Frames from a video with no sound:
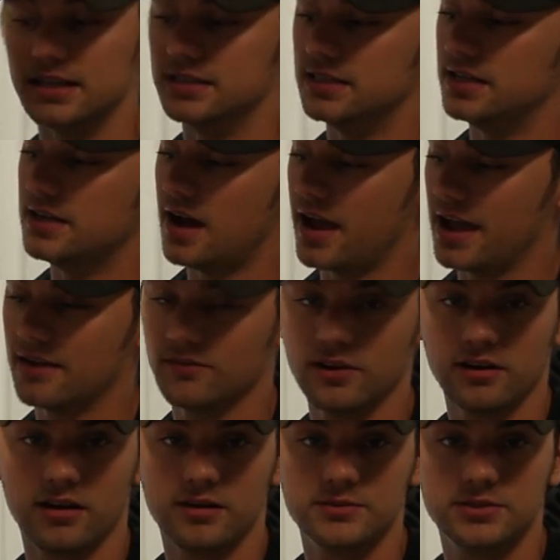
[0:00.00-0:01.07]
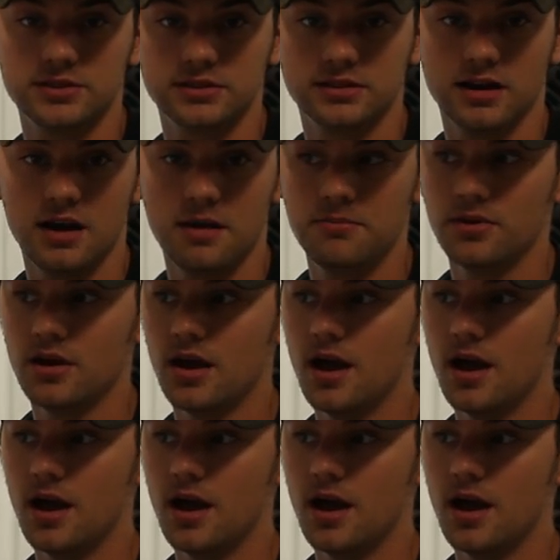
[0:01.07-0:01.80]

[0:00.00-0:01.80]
I did not have the comms hooked up,